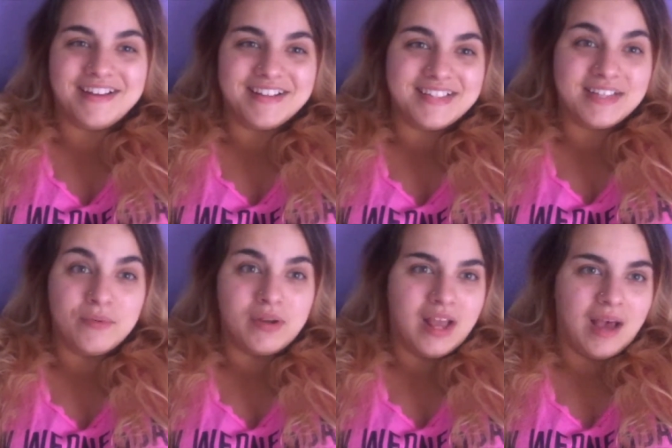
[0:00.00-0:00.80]
gonna see
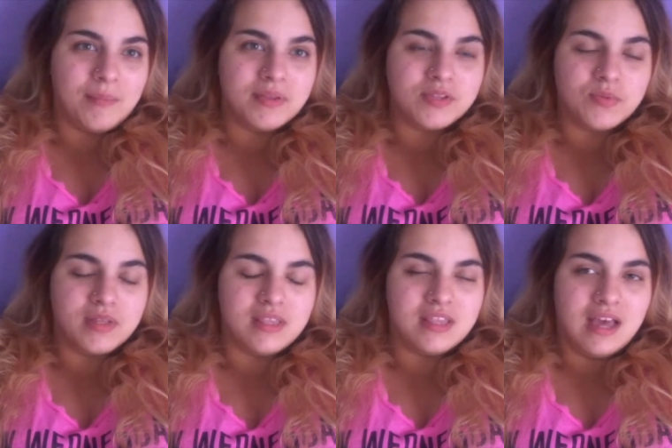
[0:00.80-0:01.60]
what happens
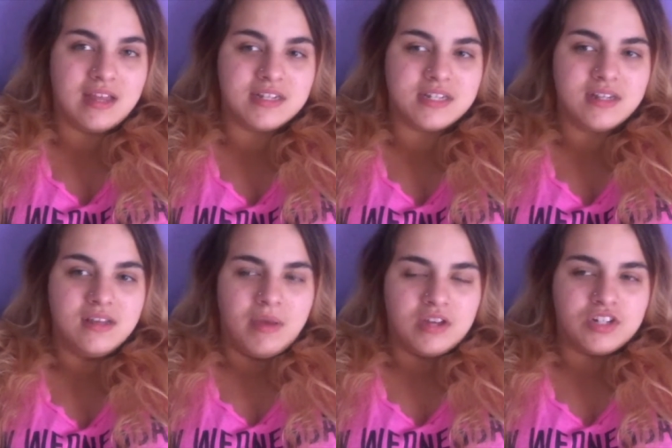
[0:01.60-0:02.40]
with that.
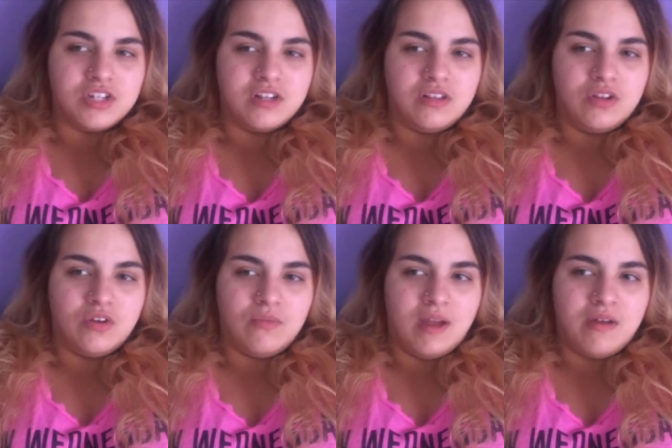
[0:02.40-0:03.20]
I'm actually gonna
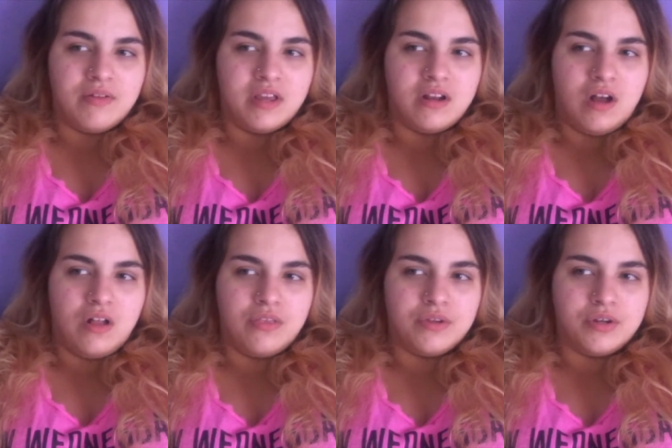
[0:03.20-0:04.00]
look around at
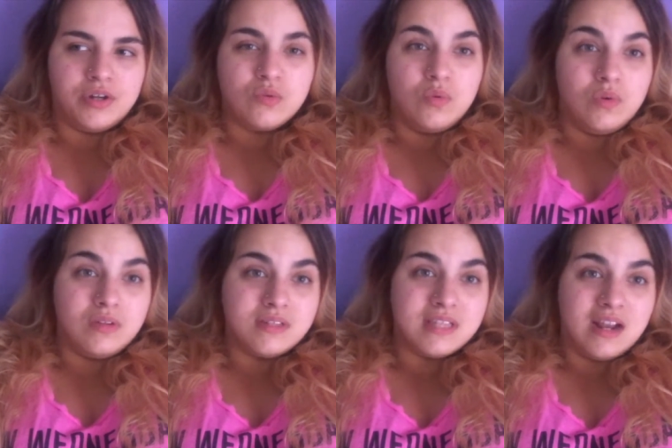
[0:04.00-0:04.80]
other
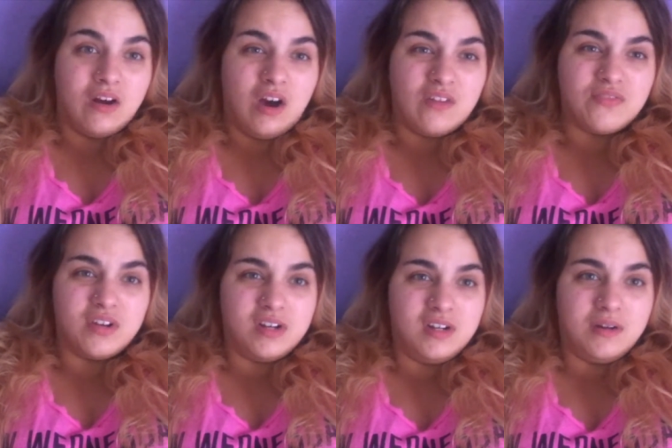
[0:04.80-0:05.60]
schools that
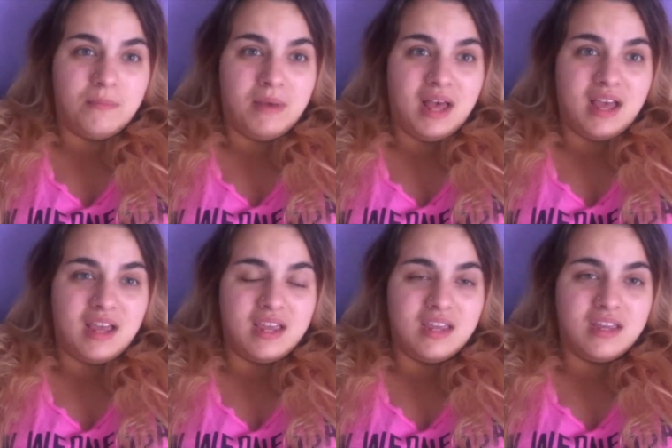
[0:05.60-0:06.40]
offer
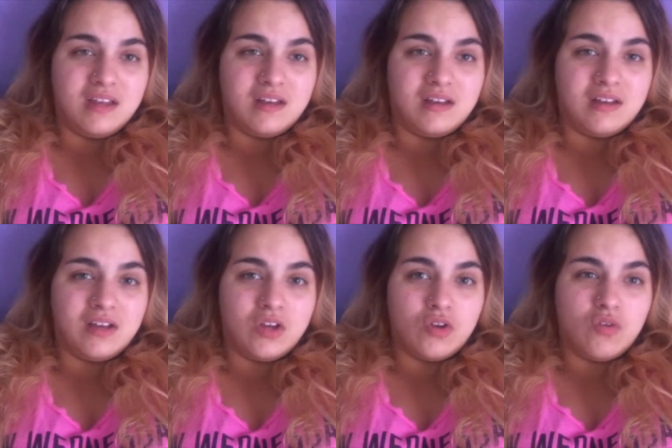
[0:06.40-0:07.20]
my
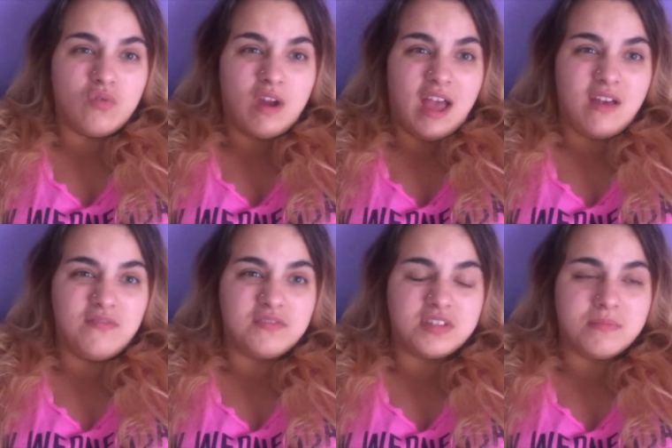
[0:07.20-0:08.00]
uh,
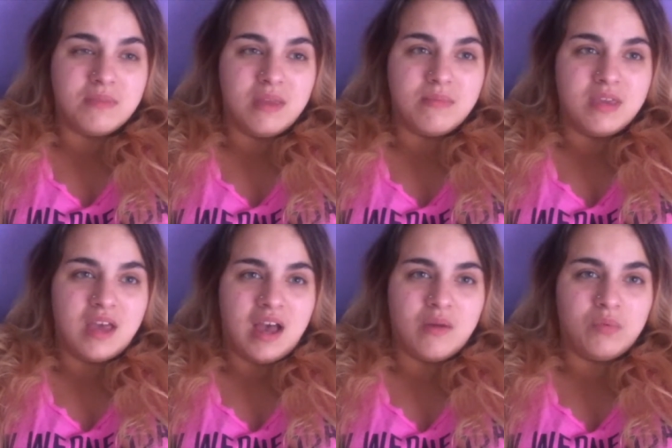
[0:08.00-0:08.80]
craft. Maybe
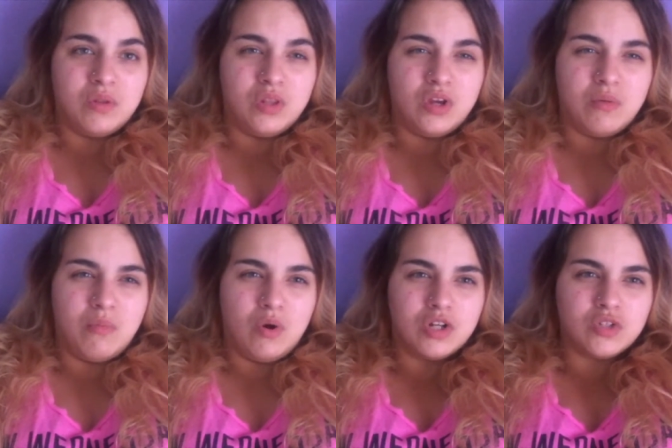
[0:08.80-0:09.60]
I will look
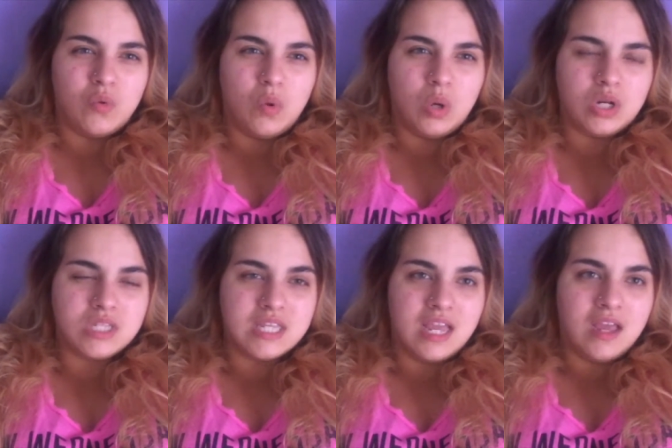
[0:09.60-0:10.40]
more
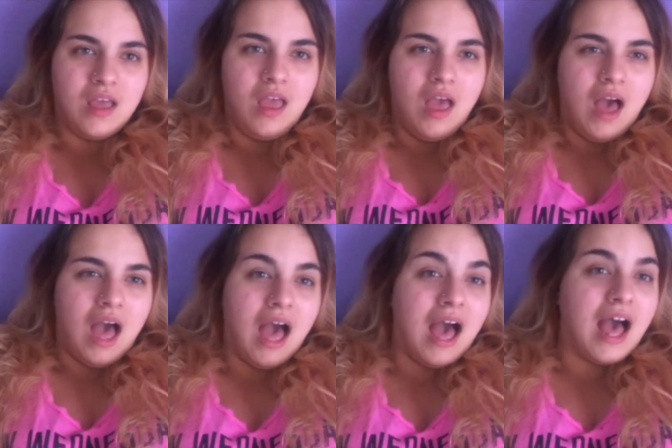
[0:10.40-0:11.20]
towards like
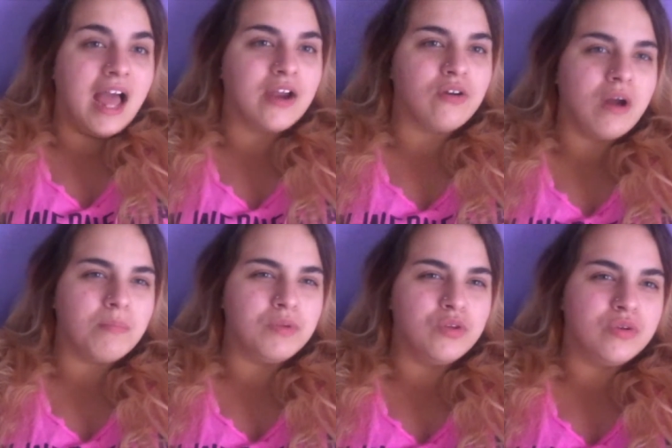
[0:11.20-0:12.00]
a higher
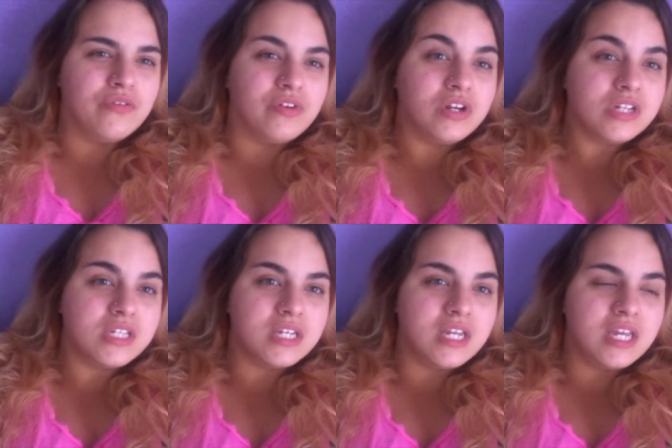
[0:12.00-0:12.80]
up
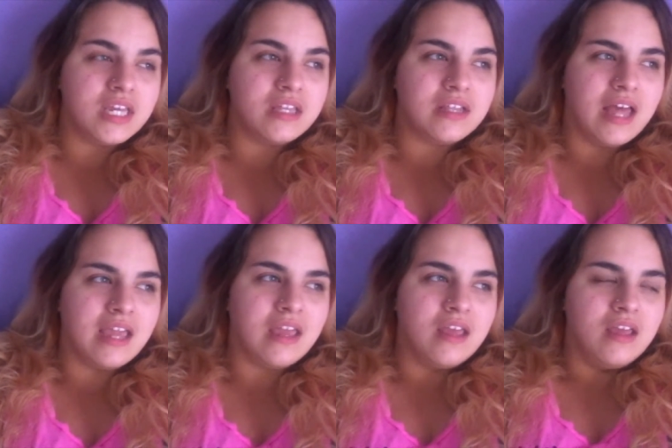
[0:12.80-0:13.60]
university, like